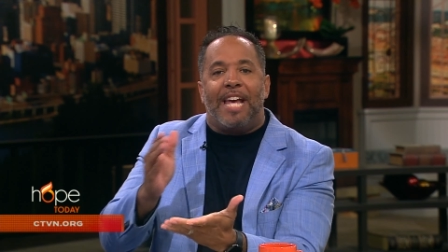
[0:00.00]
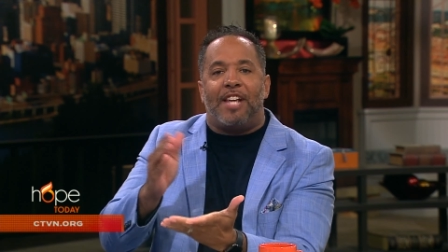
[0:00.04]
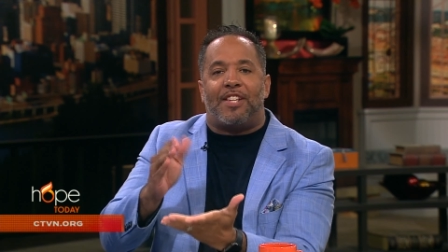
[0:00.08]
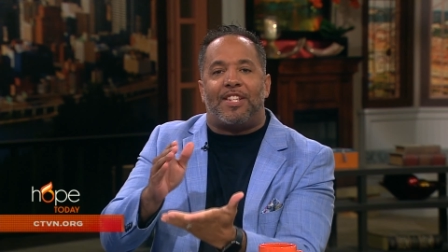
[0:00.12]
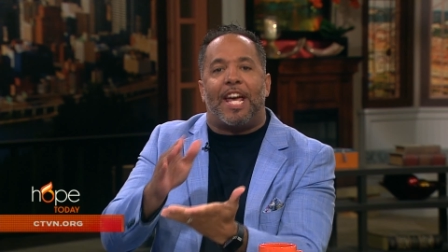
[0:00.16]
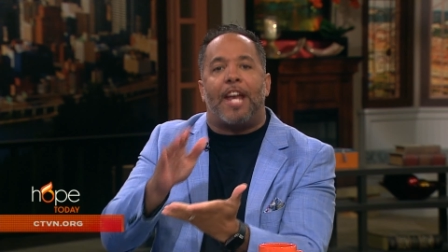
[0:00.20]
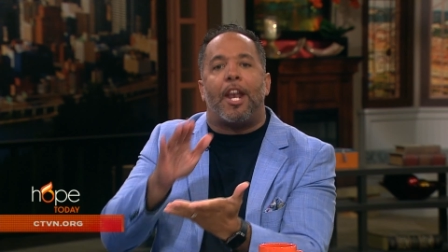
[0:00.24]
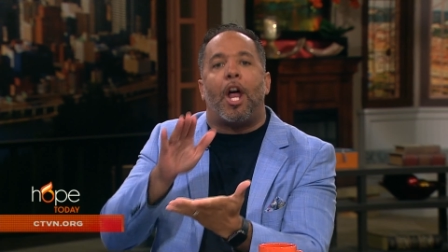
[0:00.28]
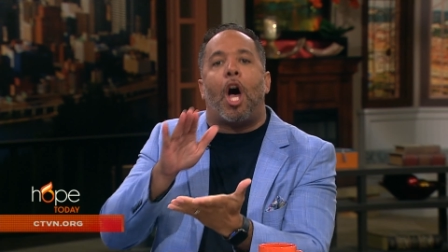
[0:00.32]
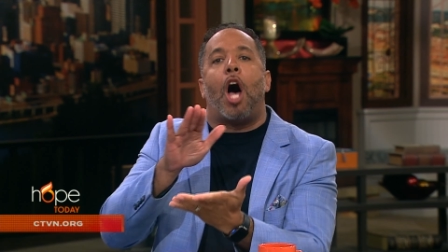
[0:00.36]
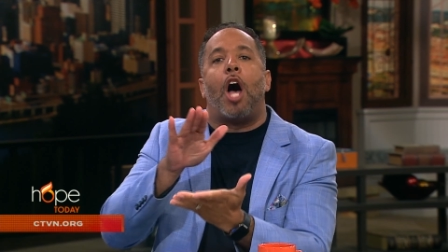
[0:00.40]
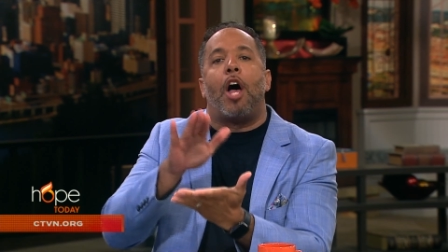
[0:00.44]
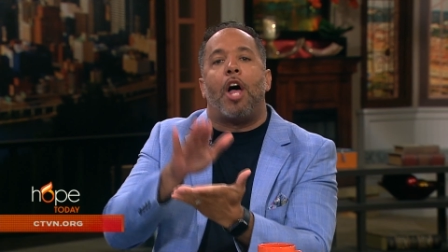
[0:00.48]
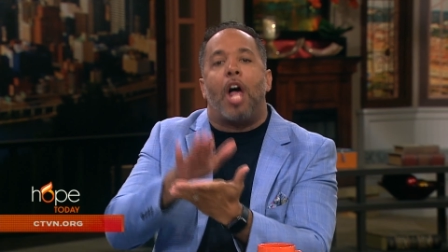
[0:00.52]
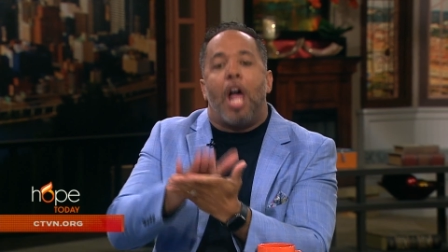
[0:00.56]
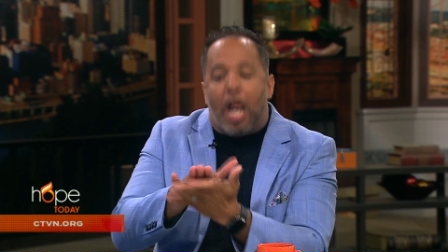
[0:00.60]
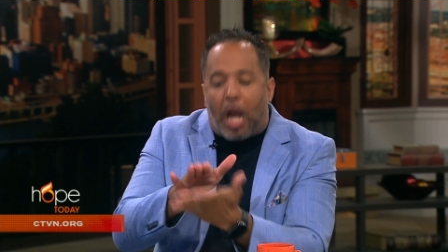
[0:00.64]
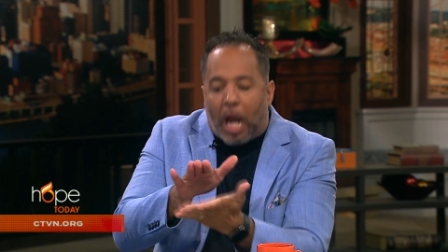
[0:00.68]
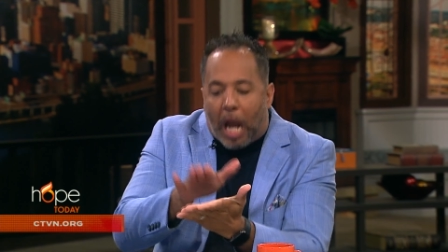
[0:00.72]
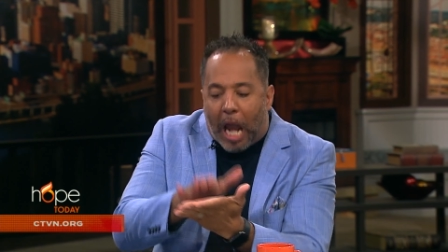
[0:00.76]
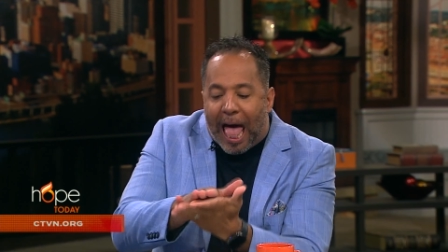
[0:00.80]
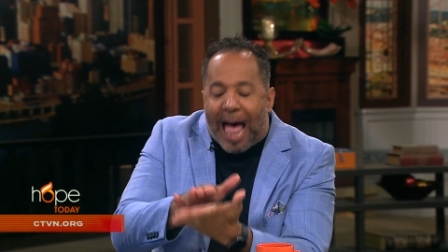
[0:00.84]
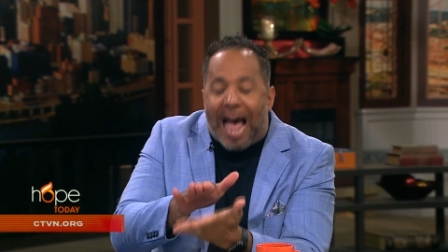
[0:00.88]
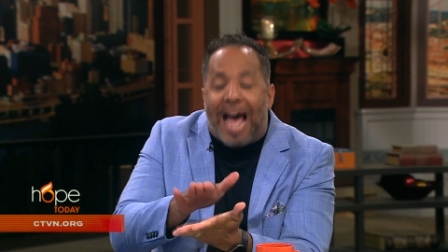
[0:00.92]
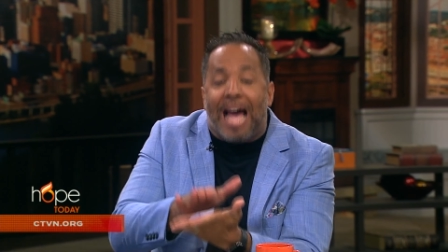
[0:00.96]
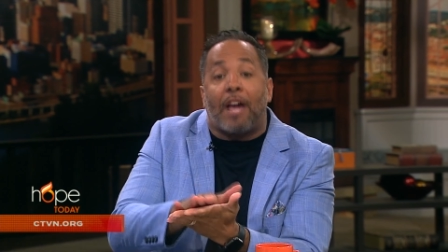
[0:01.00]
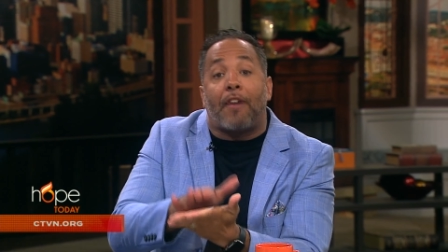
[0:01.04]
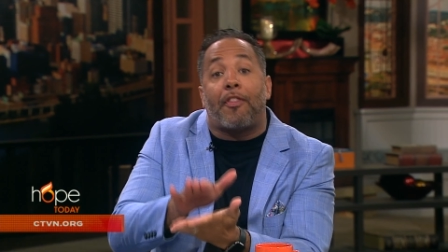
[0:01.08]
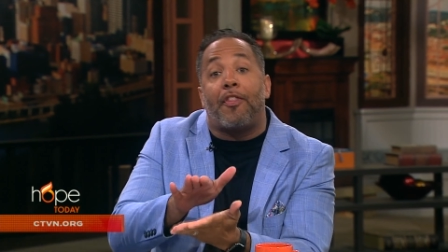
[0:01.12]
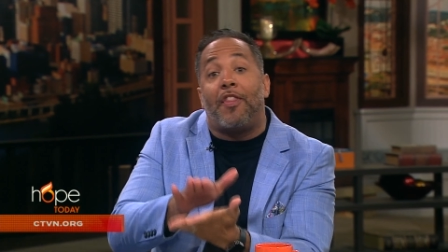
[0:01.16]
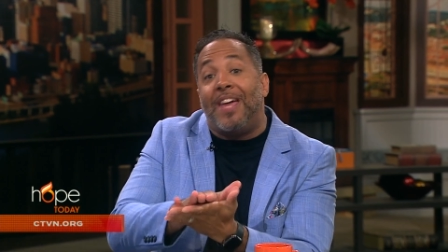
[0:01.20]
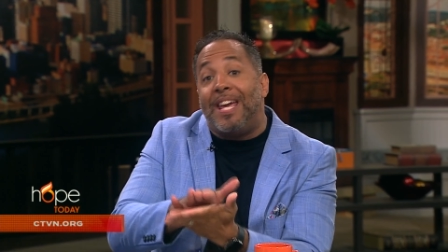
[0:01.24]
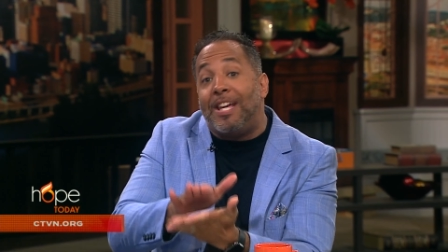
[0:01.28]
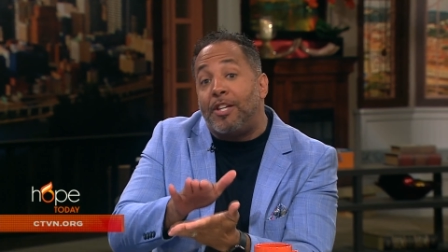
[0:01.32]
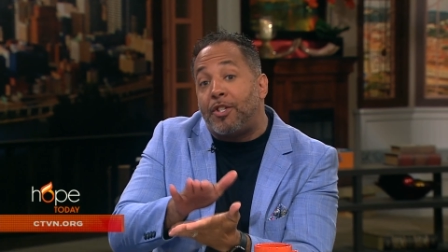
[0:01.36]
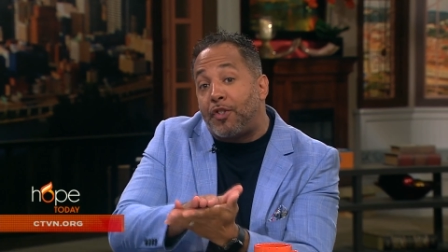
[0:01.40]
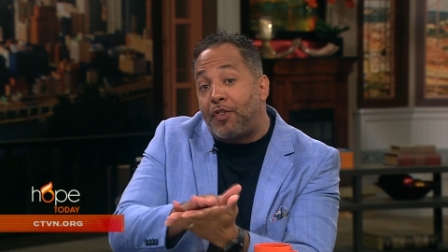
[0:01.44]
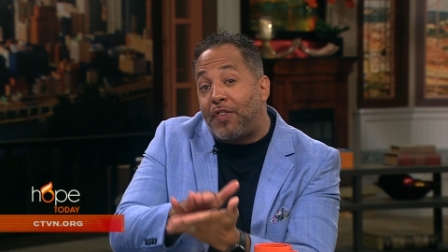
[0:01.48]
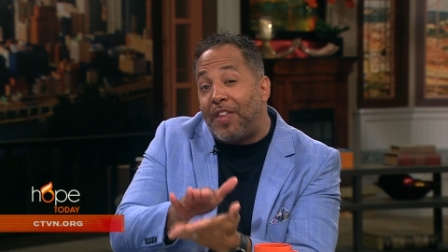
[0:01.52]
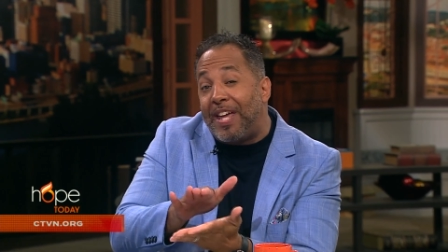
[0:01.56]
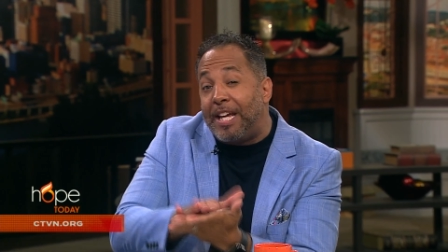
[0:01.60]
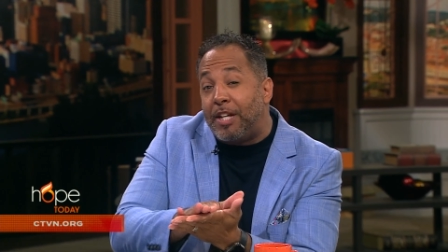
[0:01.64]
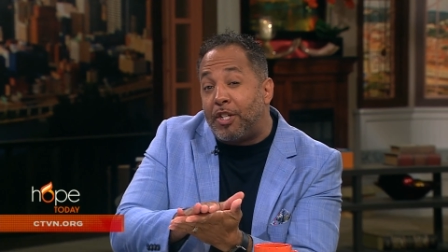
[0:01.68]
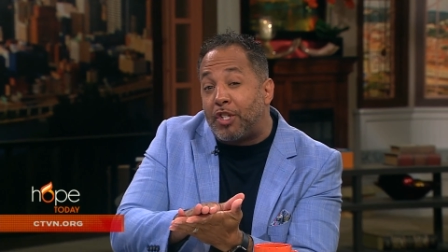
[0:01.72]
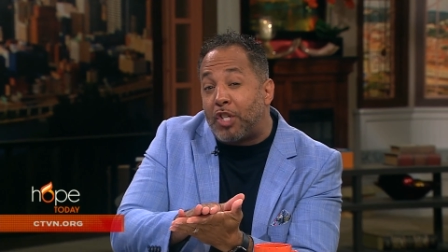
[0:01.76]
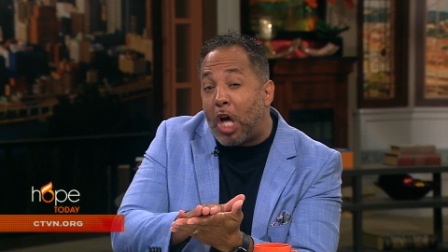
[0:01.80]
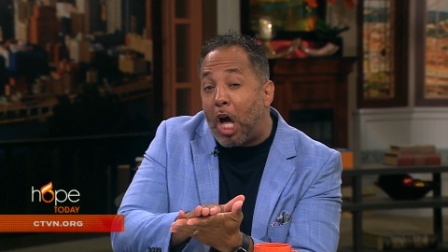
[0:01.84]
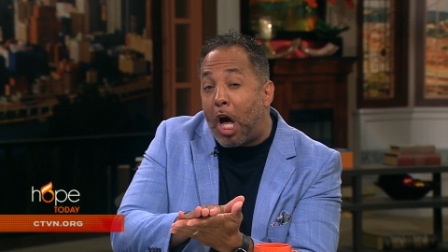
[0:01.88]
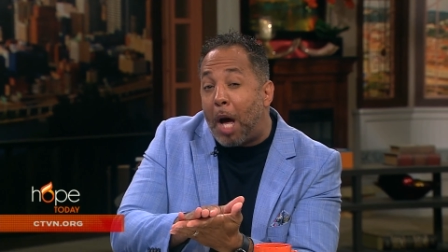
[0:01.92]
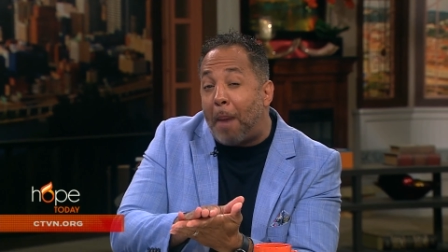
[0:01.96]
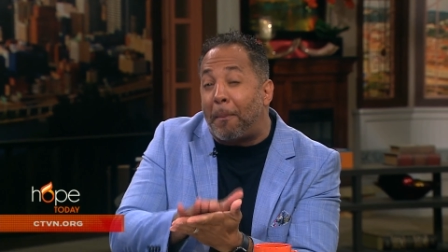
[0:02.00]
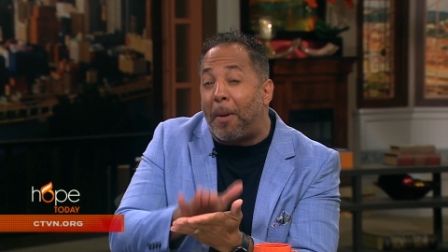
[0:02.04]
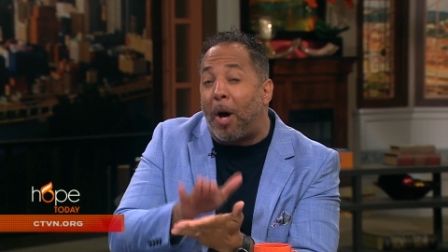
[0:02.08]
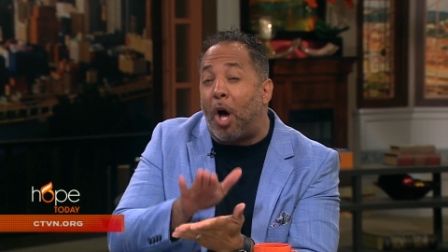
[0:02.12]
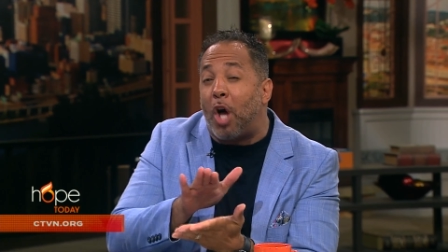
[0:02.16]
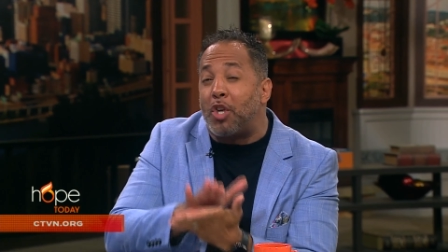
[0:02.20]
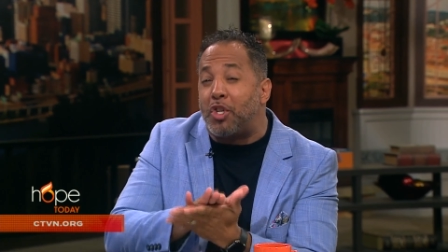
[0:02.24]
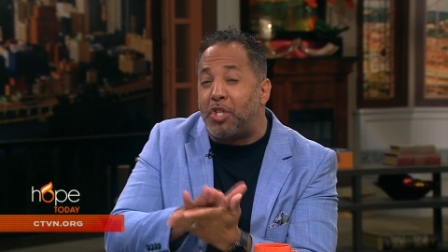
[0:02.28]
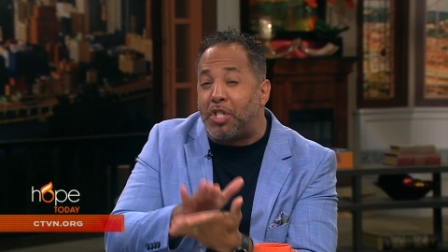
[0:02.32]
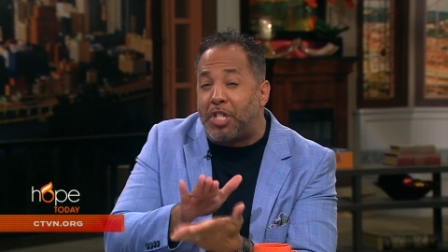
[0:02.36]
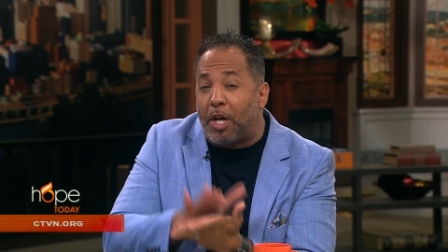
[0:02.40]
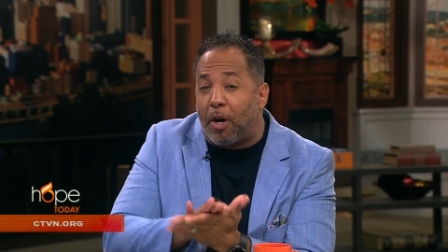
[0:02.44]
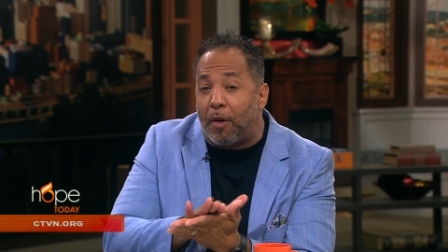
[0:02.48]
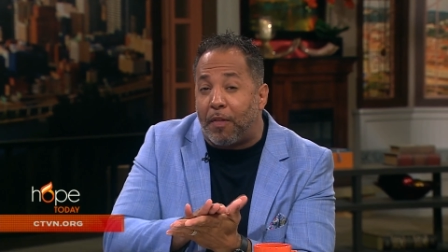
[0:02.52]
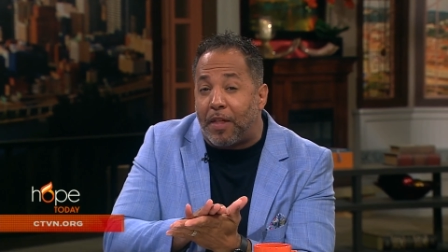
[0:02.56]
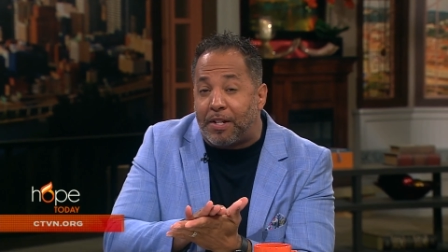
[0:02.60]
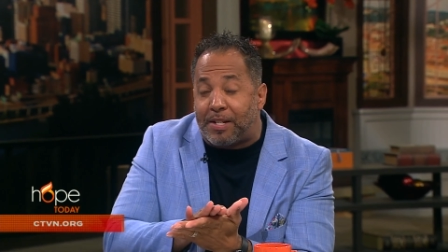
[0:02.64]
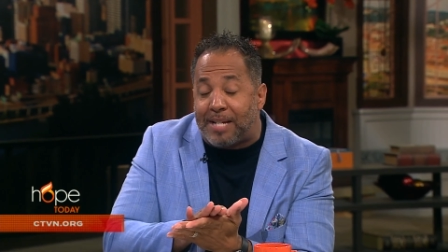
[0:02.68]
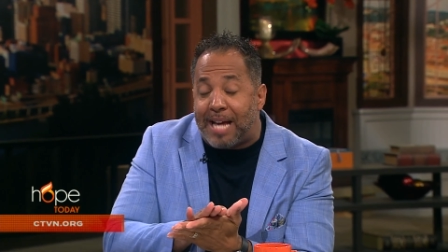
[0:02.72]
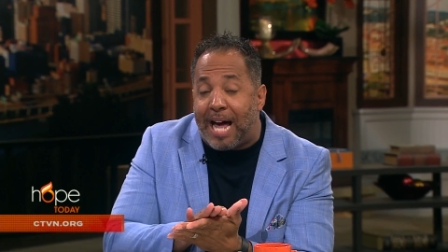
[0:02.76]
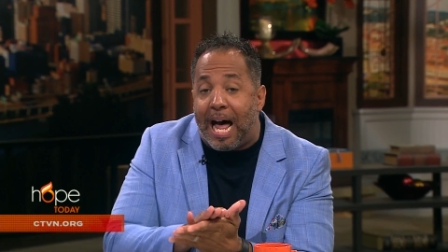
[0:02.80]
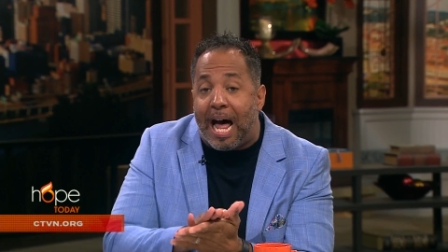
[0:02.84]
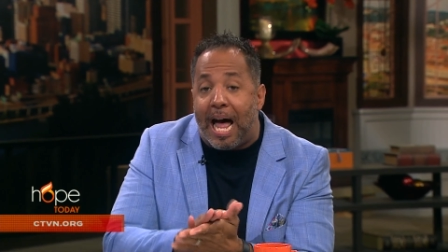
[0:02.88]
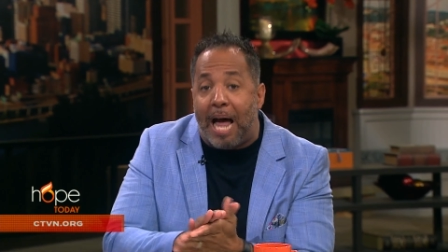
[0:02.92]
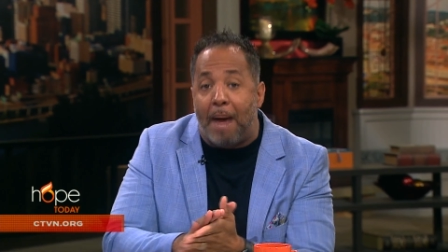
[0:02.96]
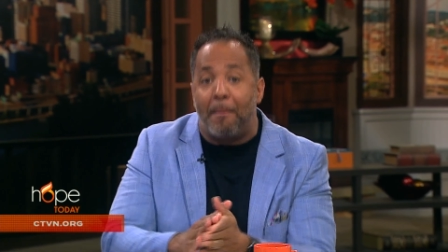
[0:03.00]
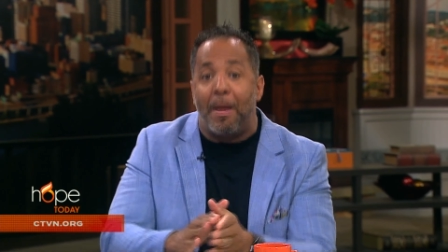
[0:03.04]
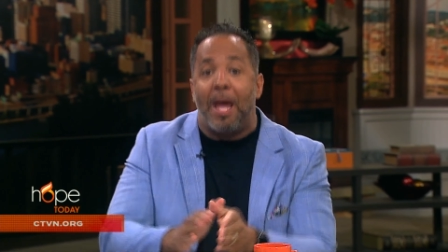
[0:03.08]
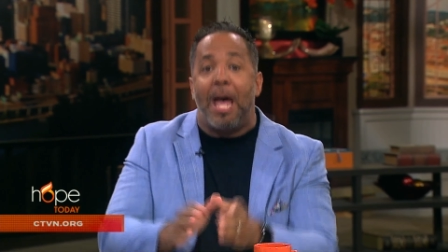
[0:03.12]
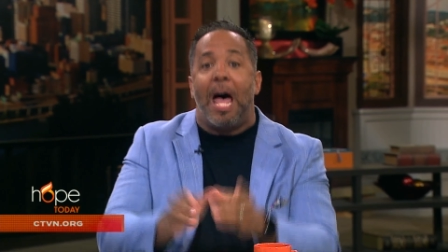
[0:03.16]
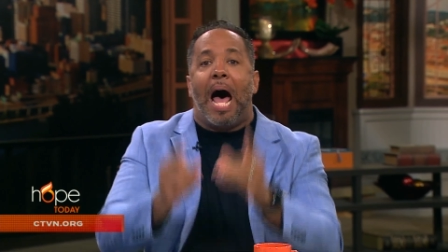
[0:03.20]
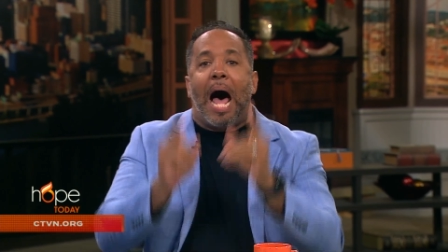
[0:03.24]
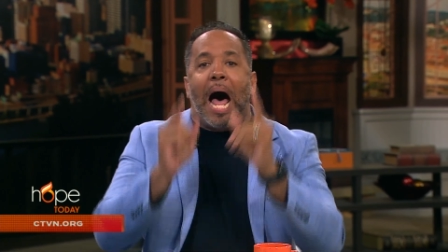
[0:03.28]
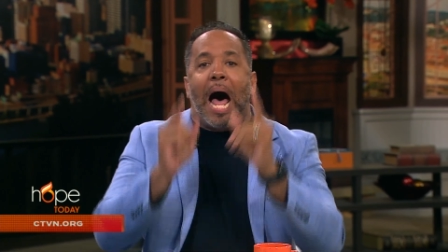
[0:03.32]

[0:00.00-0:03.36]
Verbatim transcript: he said, uh, Lock these things up until the time.